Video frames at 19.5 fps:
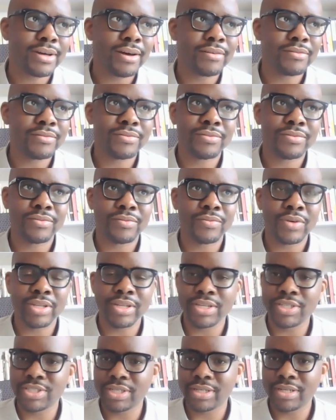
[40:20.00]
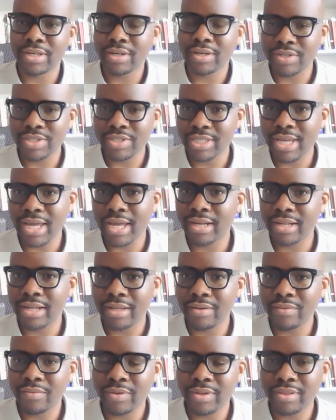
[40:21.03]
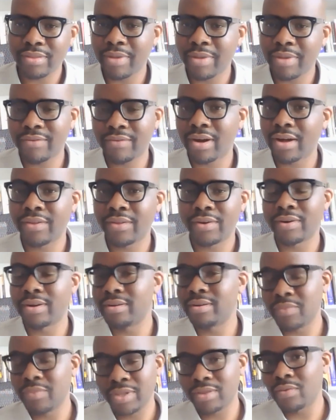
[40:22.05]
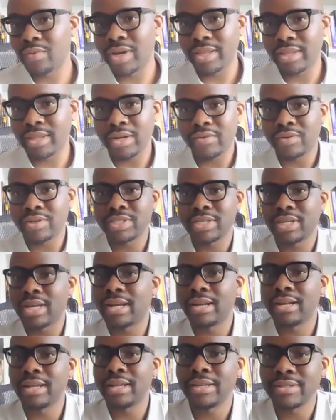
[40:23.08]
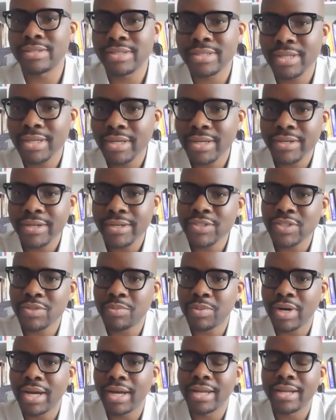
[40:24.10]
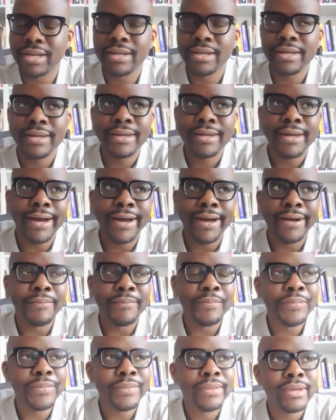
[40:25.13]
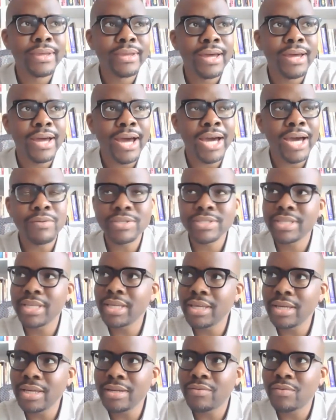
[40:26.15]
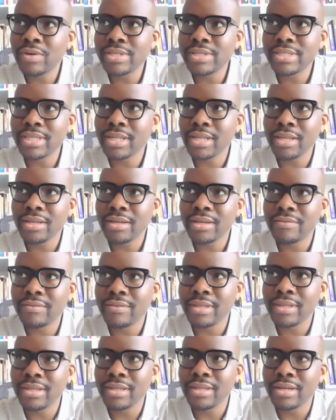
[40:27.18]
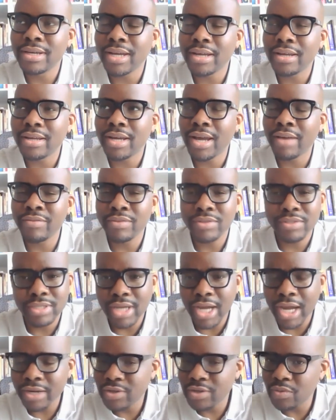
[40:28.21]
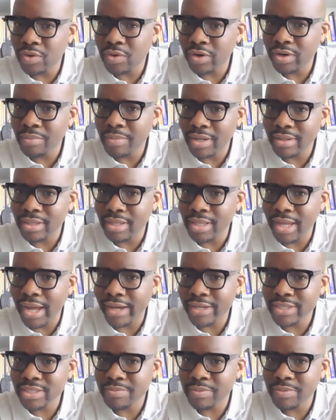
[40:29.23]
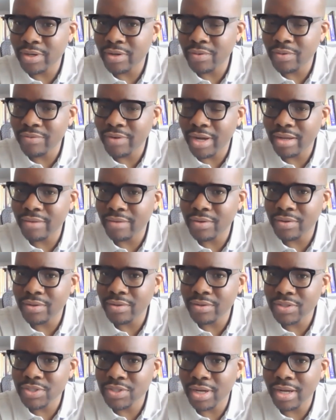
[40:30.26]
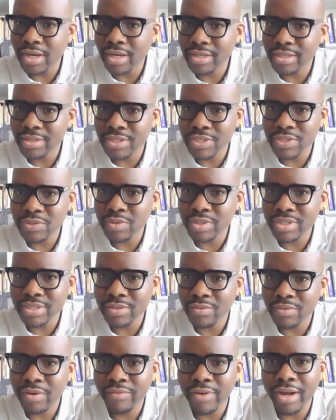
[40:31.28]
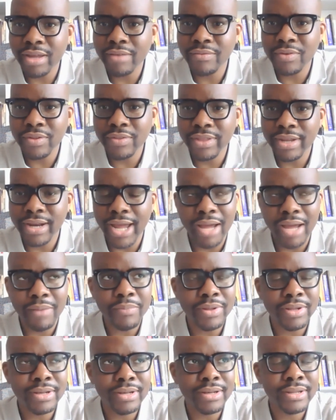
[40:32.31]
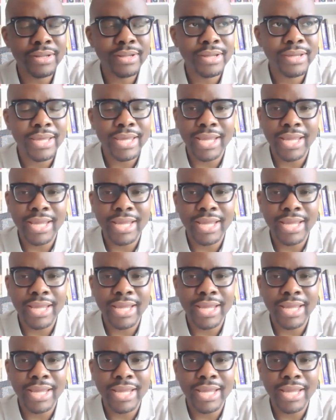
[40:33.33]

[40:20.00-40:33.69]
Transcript: of religion and Christianity with my father and with the way that Christianity has spread. Um, I was thinking recently of the, have, had you heard about the Asbury revival, Chuck? This was a revival that happened